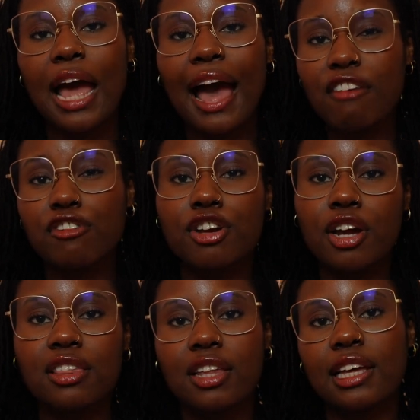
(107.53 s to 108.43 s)
have
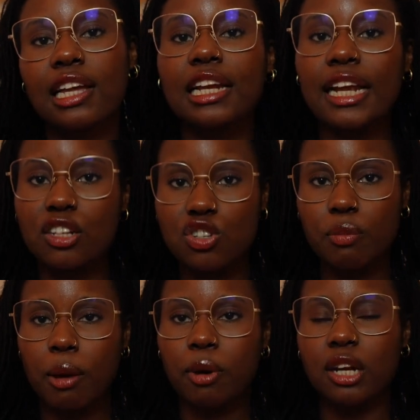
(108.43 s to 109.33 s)
nothing cling to
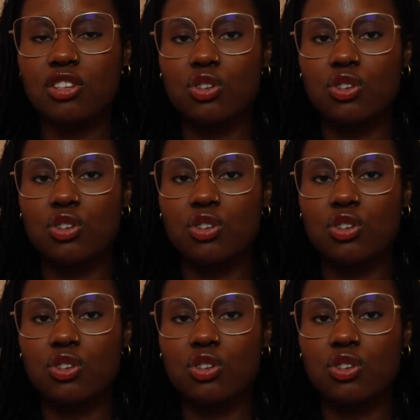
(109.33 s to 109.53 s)
my body,